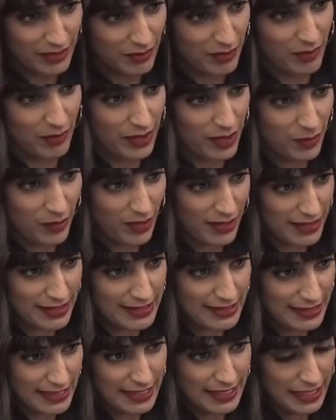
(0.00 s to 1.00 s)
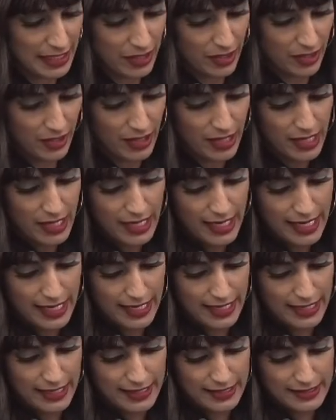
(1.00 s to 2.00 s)
what we want to see here
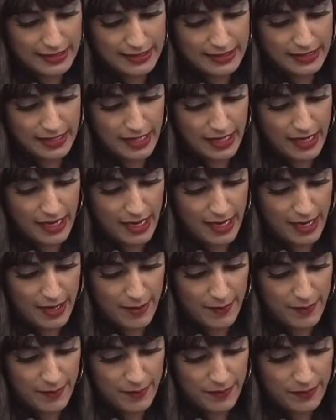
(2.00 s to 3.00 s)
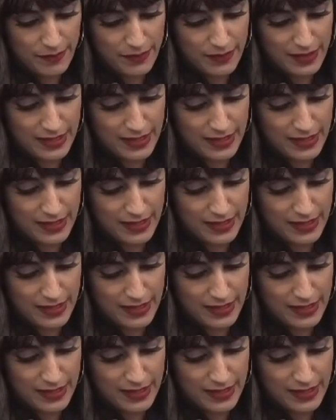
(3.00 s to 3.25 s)
is um,